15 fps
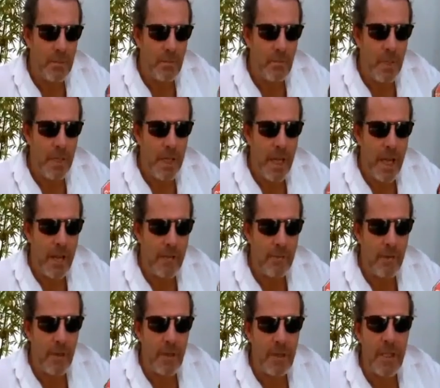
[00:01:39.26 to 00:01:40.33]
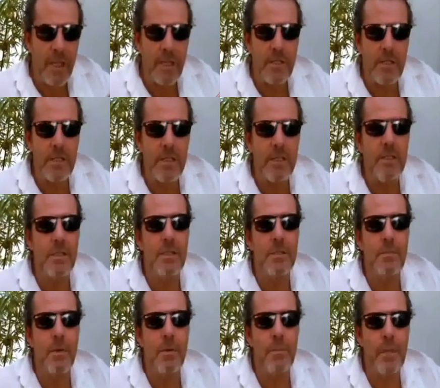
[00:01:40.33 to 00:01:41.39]
We have a large Indigenous
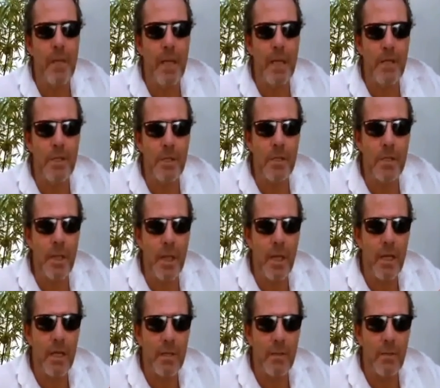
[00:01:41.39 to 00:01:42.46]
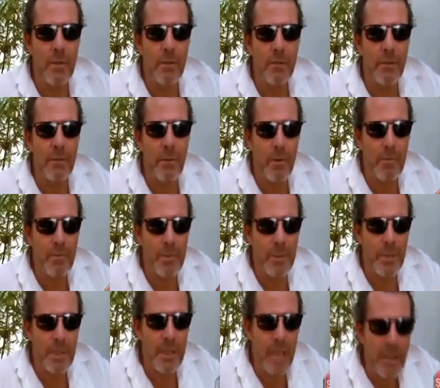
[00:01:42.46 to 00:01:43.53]
population and all of the problems
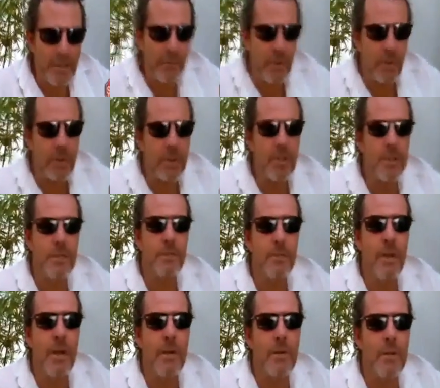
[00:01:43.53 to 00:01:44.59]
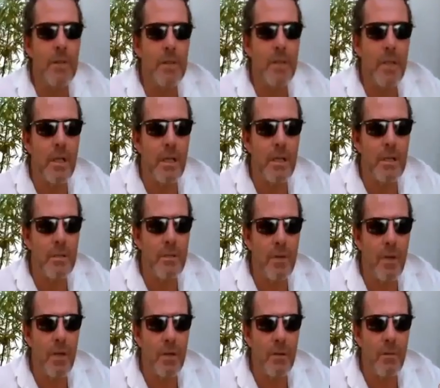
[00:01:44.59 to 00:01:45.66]
that they've got as far as
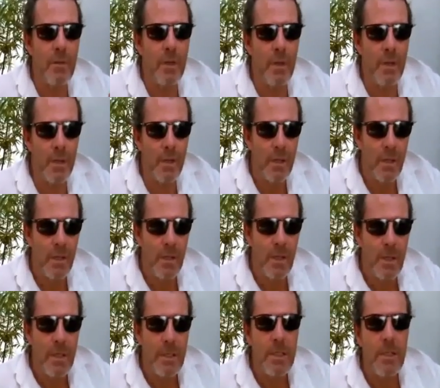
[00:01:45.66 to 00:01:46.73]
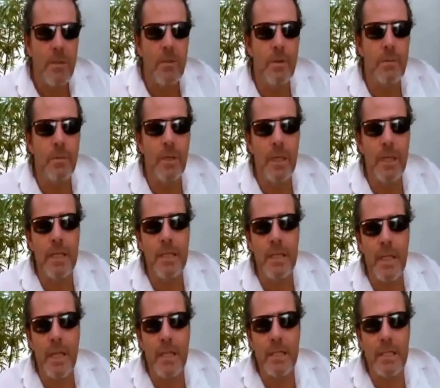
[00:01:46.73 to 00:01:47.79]
trying to deal with police
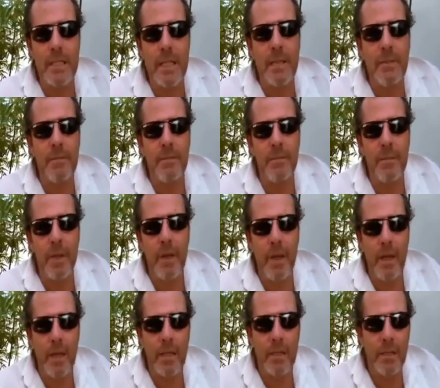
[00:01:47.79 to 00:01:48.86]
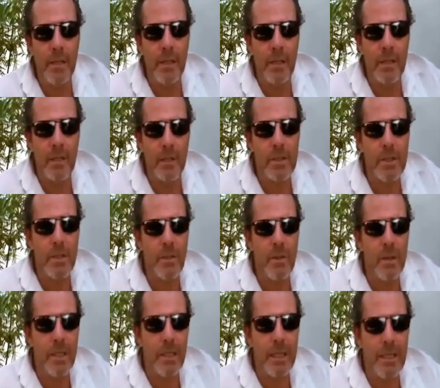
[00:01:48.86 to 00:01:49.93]
against them, and
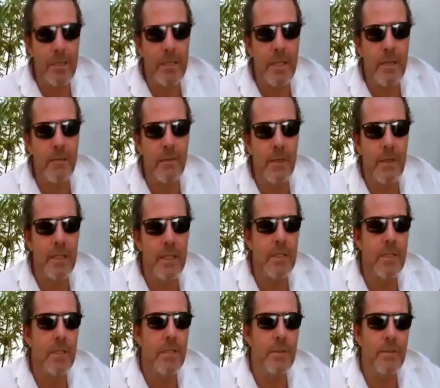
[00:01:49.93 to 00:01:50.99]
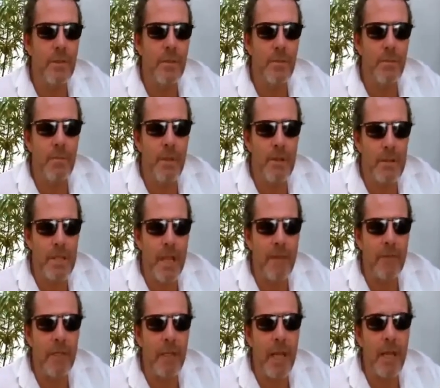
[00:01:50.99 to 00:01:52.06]
consequently it's given an excuse for to
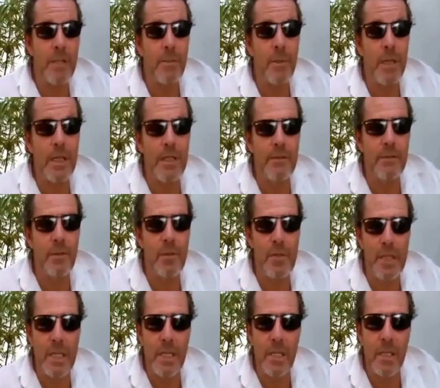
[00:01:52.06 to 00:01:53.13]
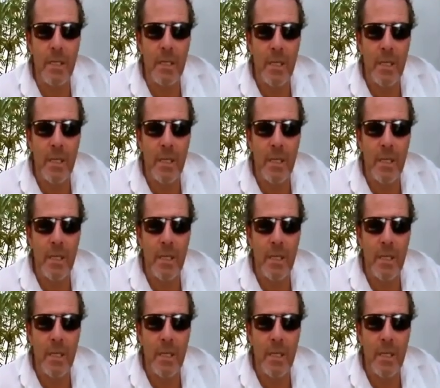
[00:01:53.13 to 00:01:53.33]
have a large police force here.